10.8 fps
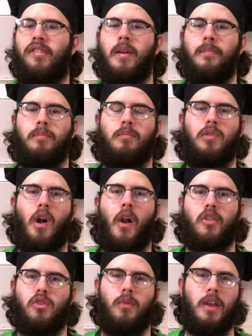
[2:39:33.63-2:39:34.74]
some
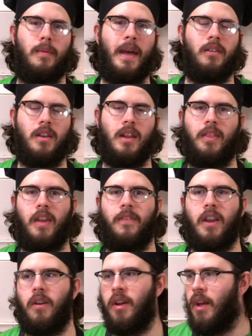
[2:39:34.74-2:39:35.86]
large Greek mountain, and they
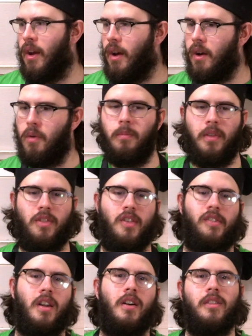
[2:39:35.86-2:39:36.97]
figured, oh, let's
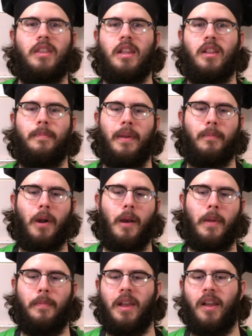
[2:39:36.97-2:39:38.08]
just call it the Olympic
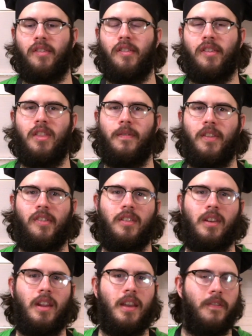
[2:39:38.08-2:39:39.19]
Marmot because it's in the
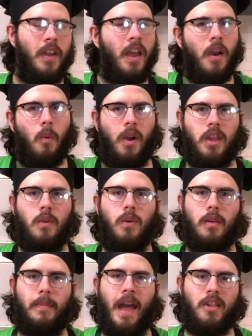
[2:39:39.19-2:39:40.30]
vicinity of what you would
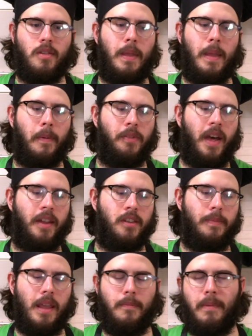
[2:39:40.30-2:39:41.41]
imagine people thought to
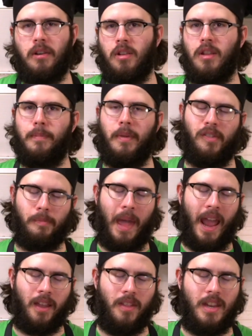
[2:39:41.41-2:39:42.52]
be Mount Olympus
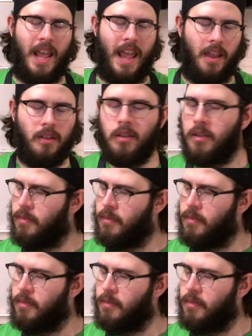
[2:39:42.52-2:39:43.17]
back in the day.